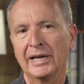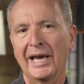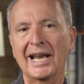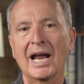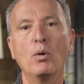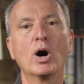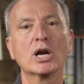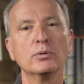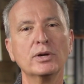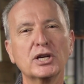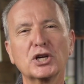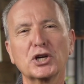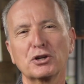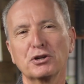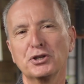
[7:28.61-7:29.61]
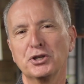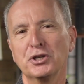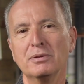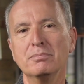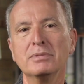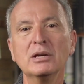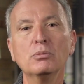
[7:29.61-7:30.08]
And I want to encourage you
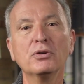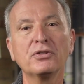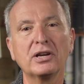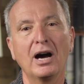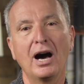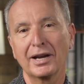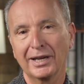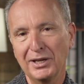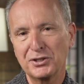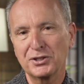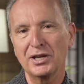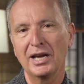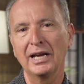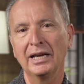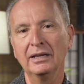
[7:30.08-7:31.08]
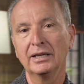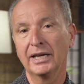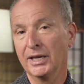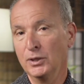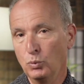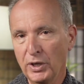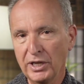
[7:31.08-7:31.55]
to meet with God each day
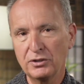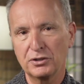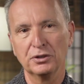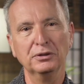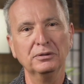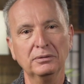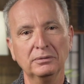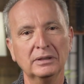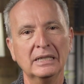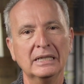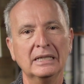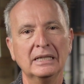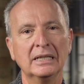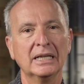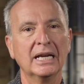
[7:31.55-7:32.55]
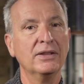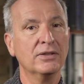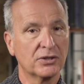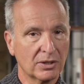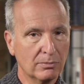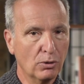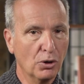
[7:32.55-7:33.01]
in week 2 in
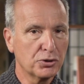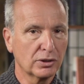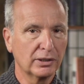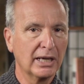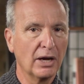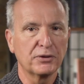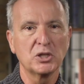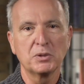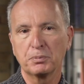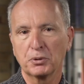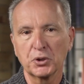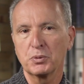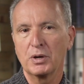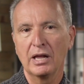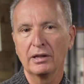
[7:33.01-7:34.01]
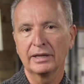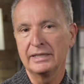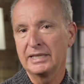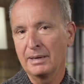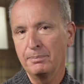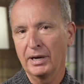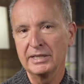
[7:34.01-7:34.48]
this Emotionally Healthy Spirituality
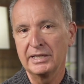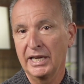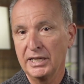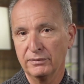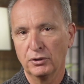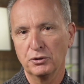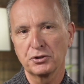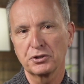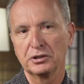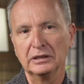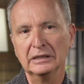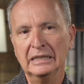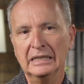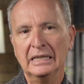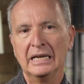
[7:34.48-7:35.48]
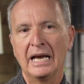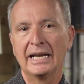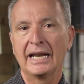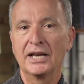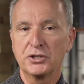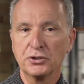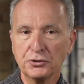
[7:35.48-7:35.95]
day-by-day devotional.
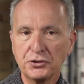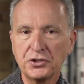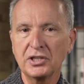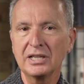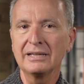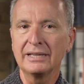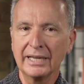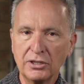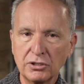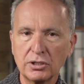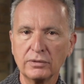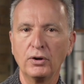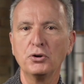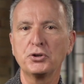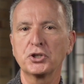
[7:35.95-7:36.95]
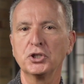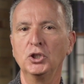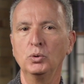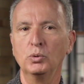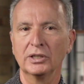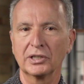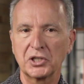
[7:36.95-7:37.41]
And as you'll see, each
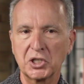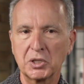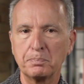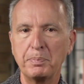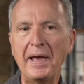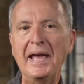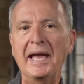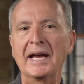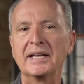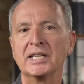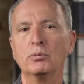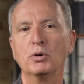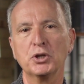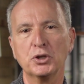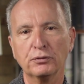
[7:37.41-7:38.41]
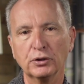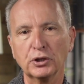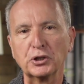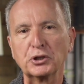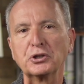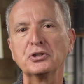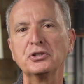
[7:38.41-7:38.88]
devotional will expand on what you've
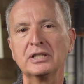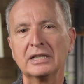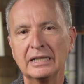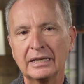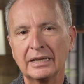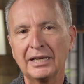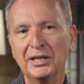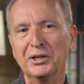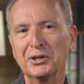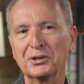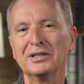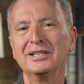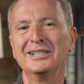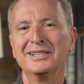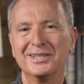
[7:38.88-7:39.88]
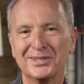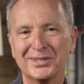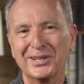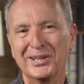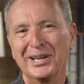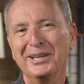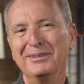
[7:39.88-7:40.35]
learned here
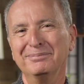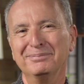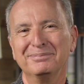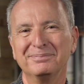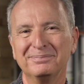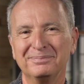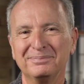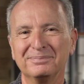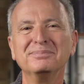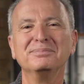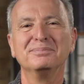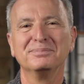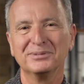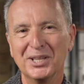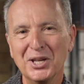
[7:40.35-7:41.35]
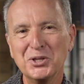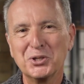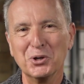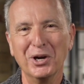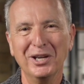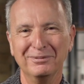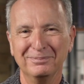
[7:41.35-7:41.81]
today.
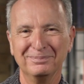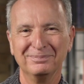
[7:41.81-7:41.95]
Enjoy.